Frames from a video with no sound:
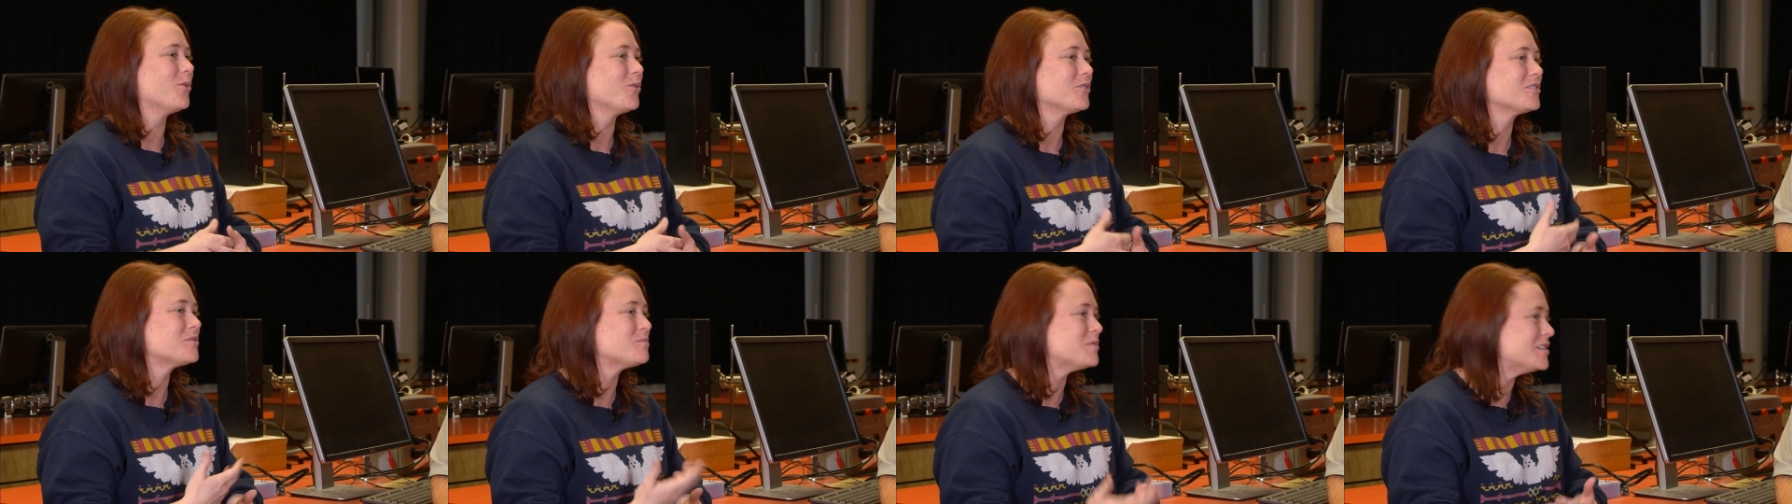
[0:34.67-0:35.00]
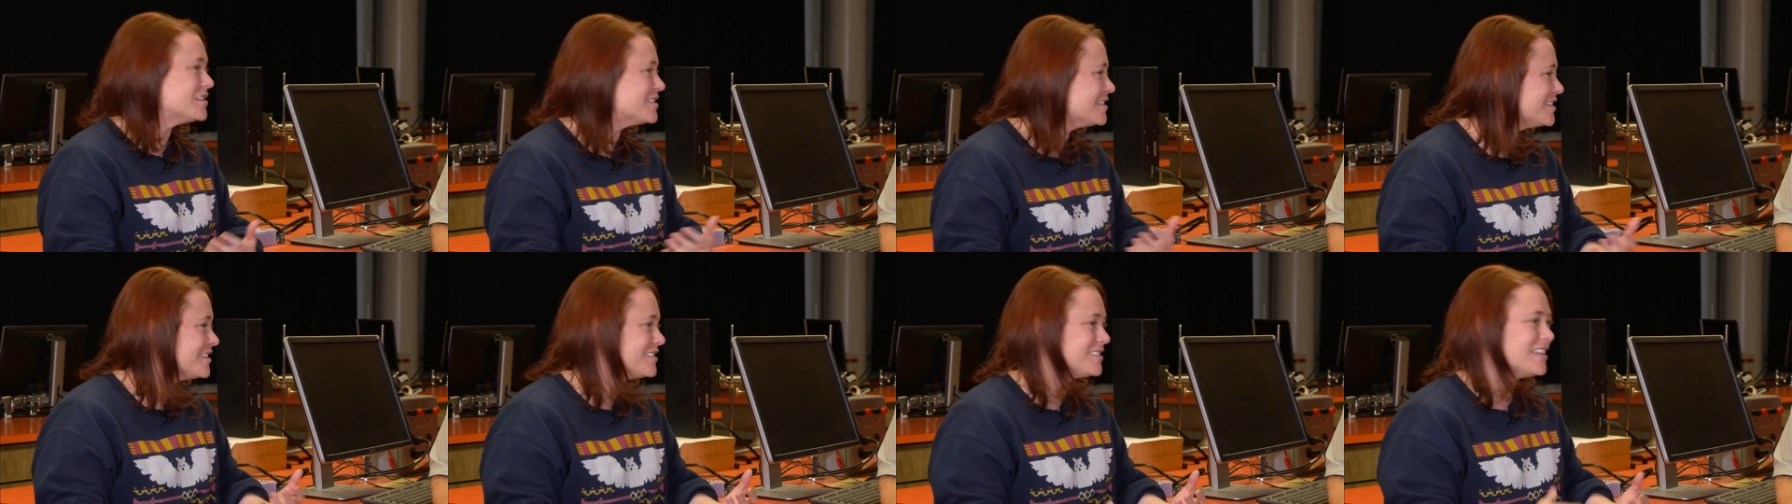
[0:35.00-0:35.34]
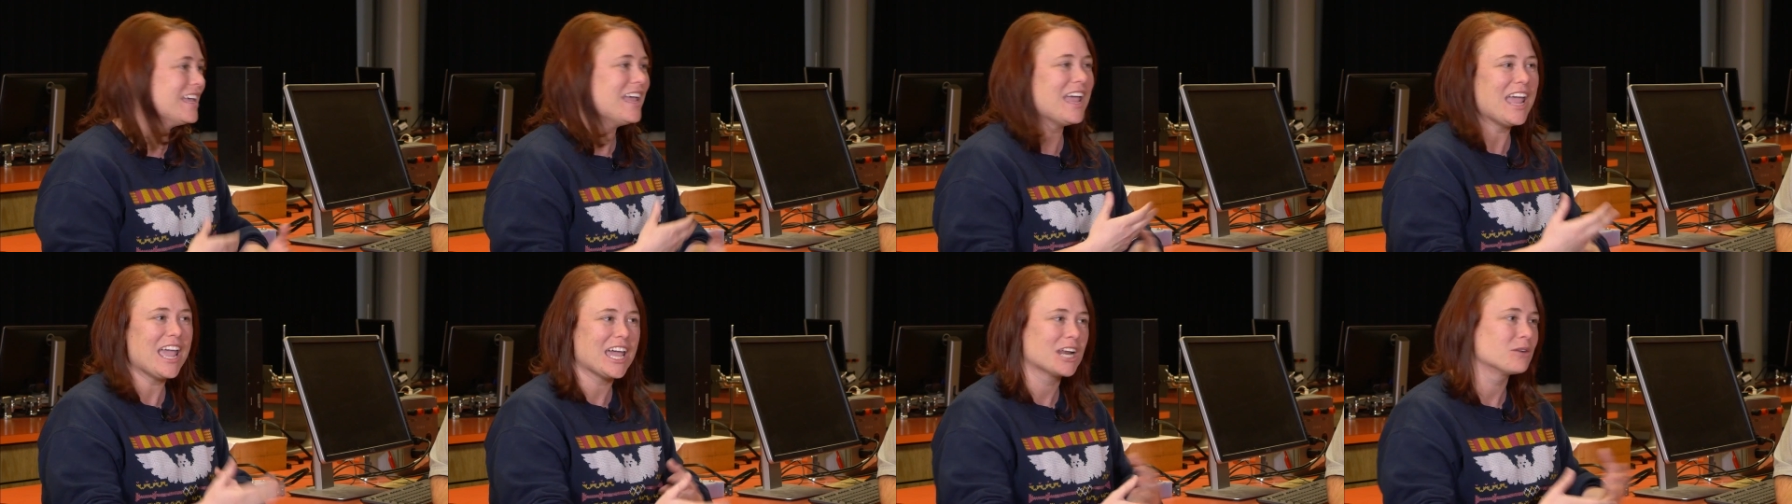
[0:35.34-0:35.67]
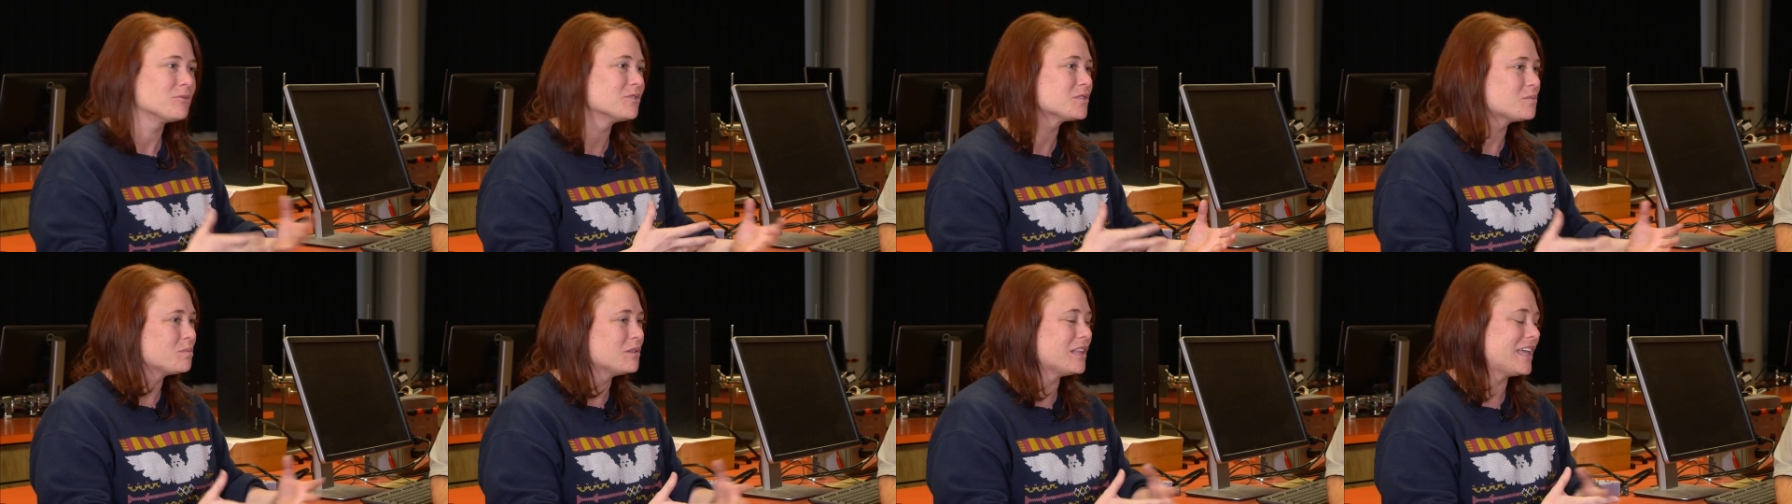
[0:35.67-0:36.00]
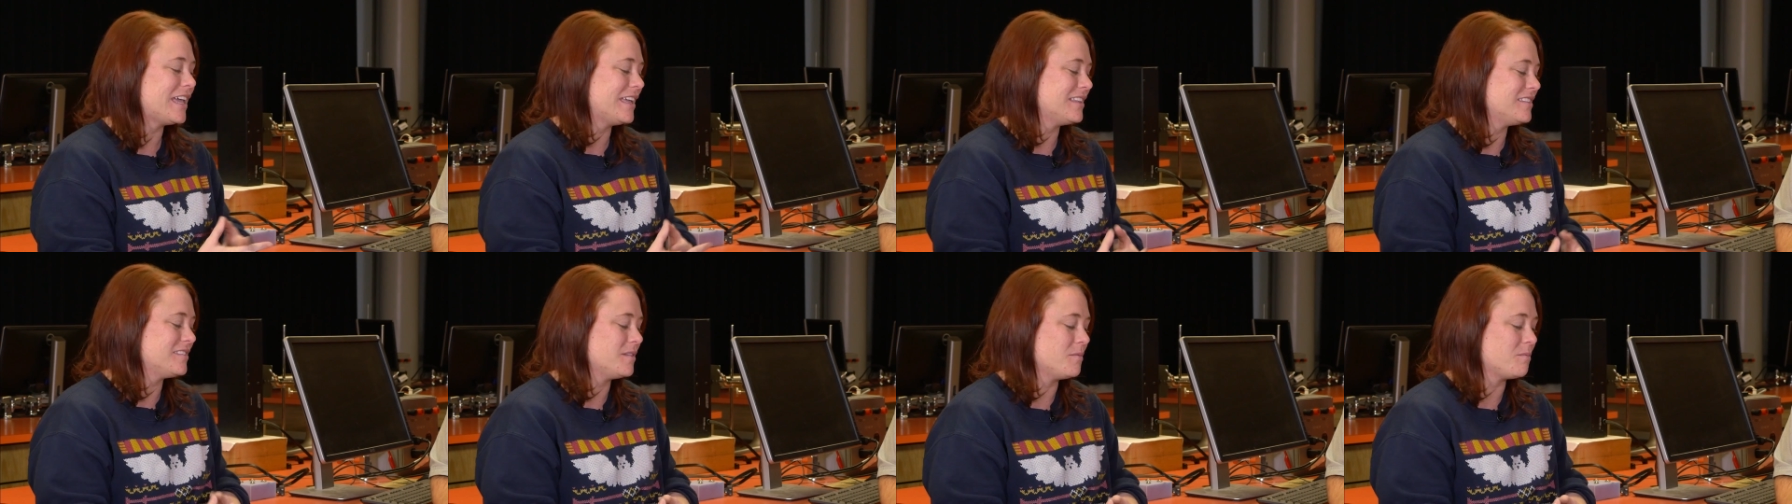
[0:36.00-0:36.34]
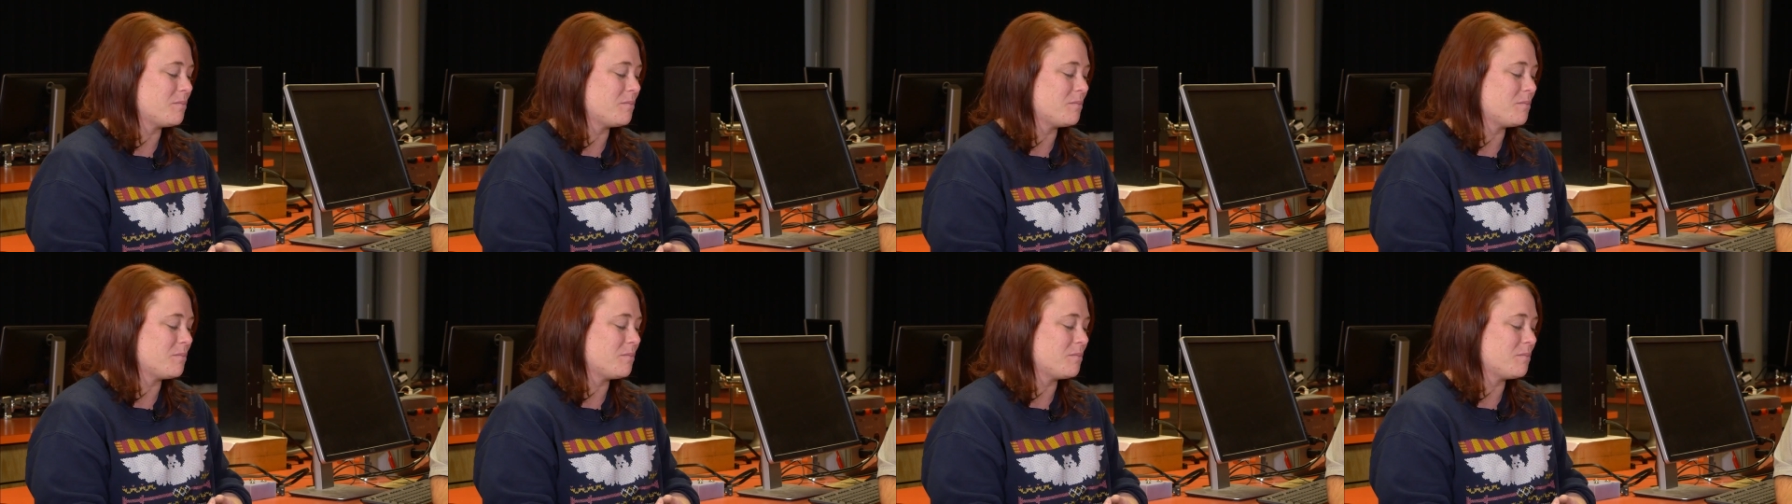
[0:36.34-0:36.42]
or species? And animals, plants.